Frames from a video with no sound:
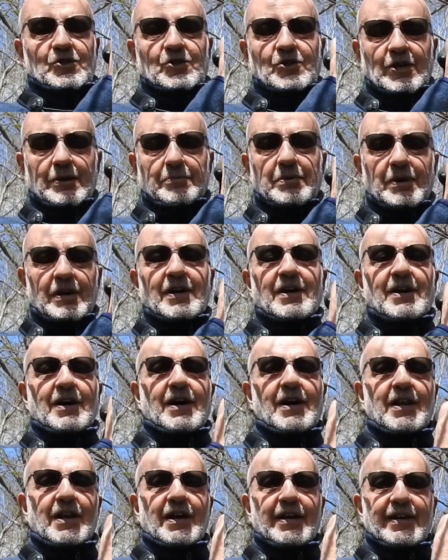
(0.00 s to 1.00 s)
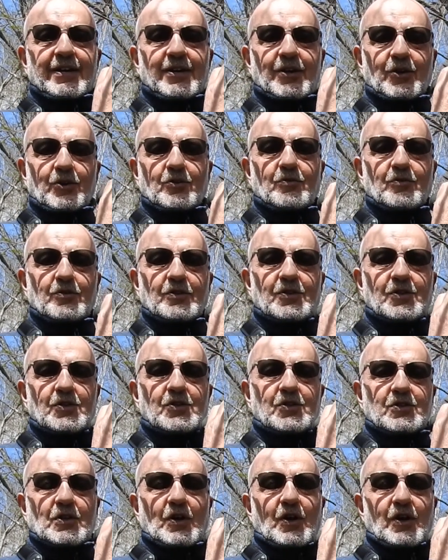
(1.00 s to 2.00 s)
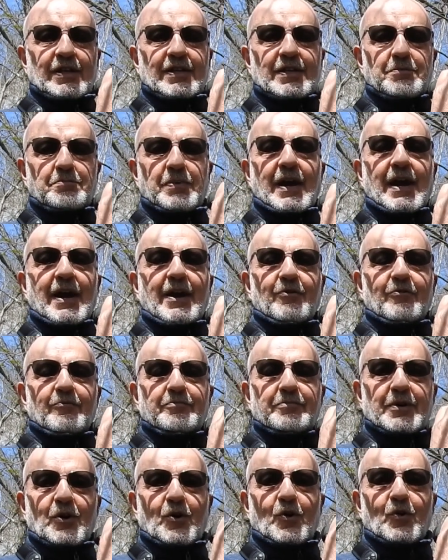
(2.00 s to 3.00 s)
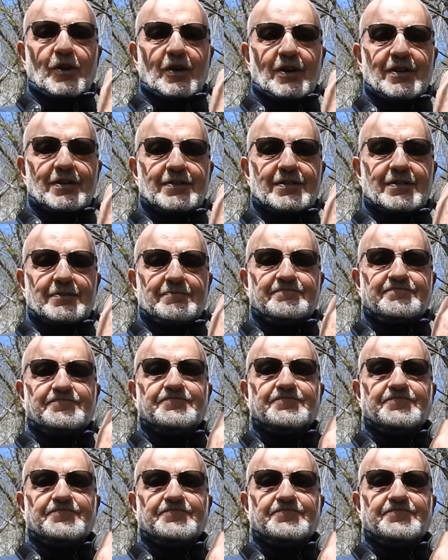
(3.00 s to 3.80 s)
ship, I like a good solid pair of binoculars.